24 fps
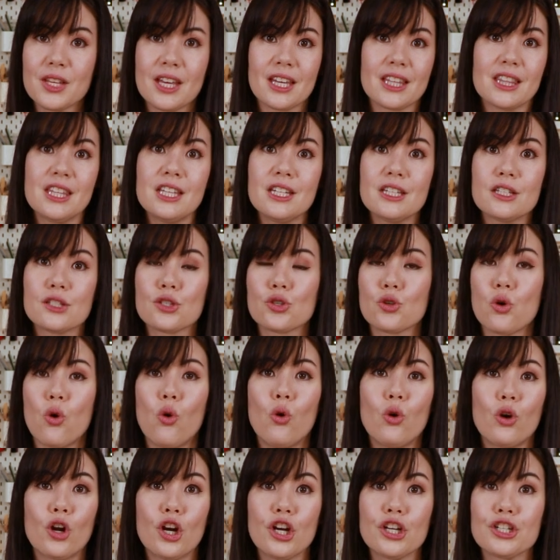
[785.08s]
like this
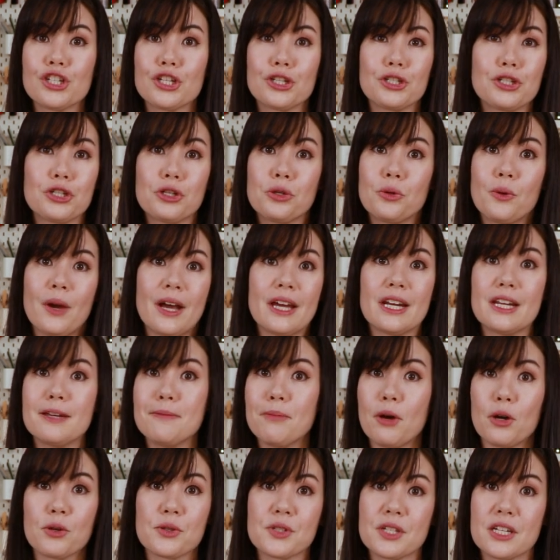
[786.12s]
or to do any
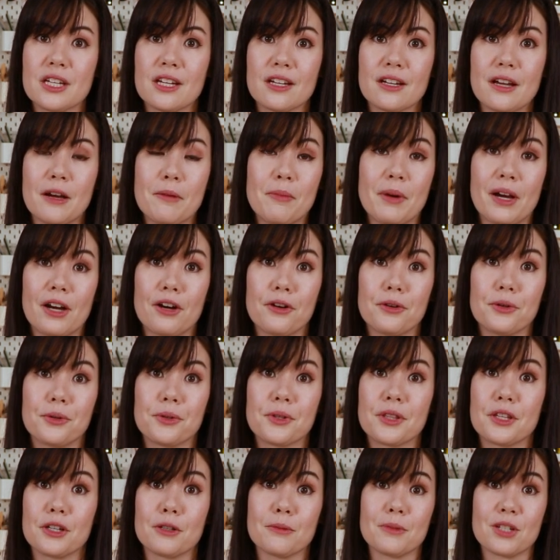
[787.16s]
posting
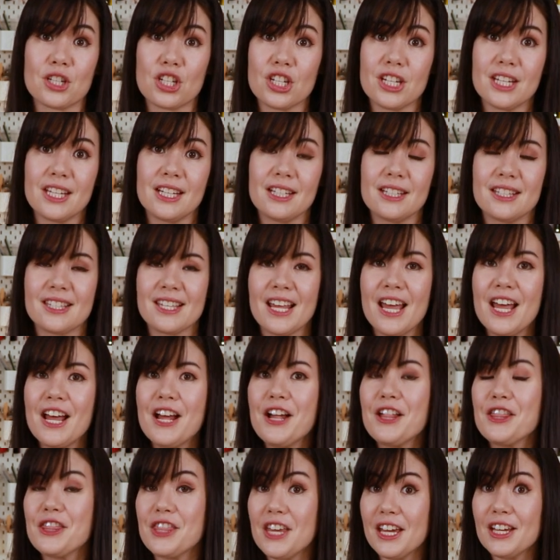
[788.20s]
about their machines.
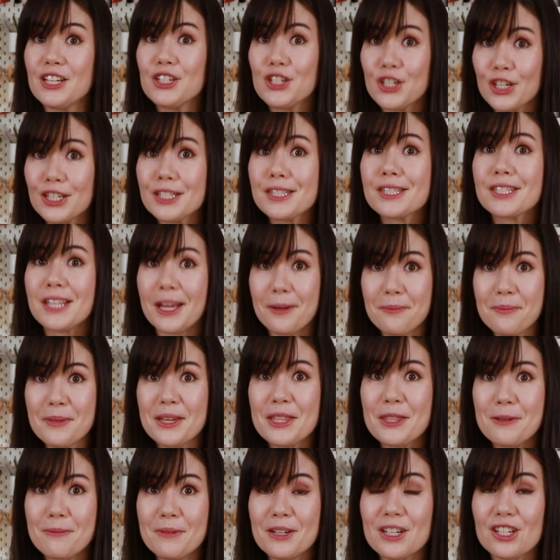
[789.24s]
They just sent me
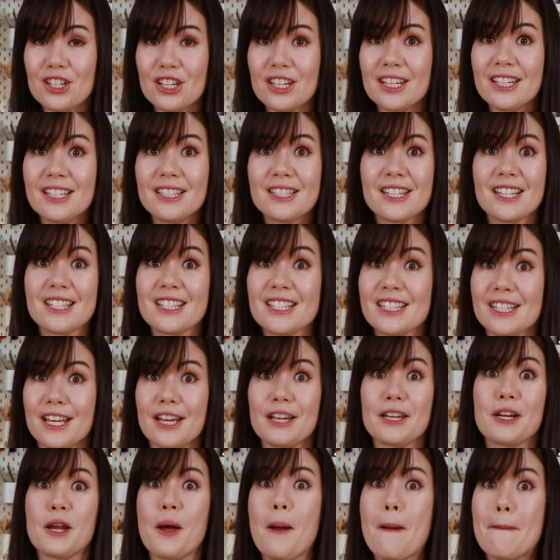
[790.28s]
the machines and
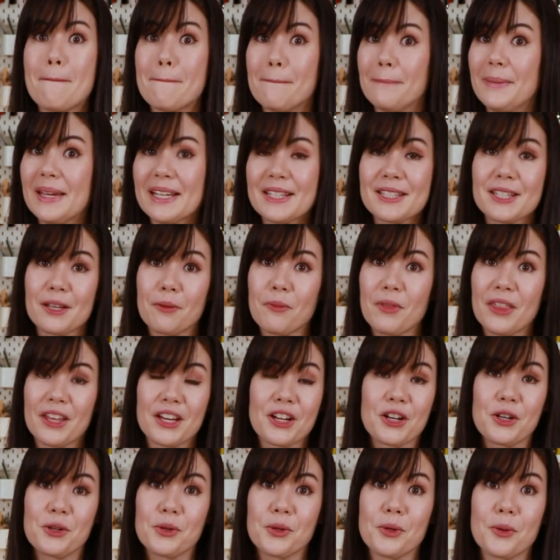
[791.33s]
said, make something
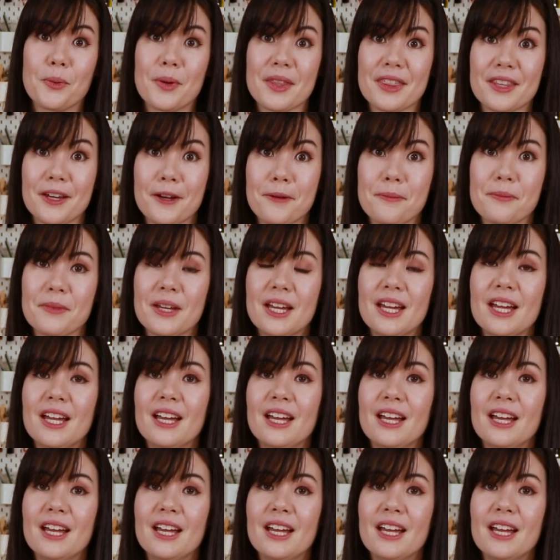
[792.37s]
cool with them.